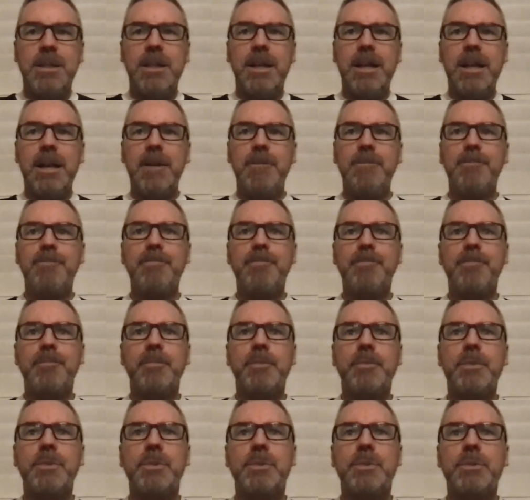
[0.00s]

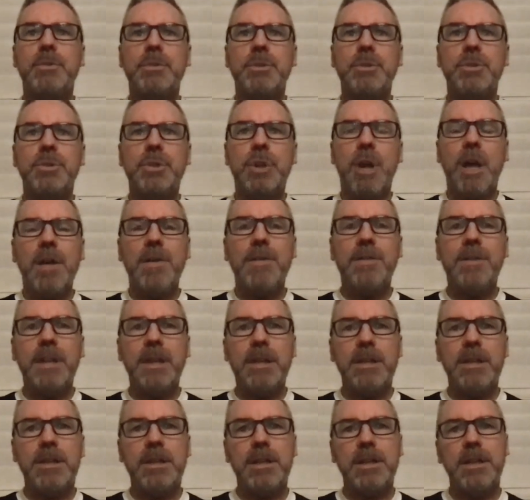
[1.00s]
So I
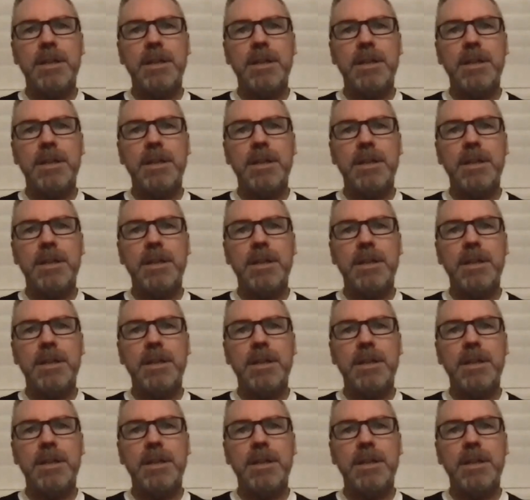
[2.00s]
think,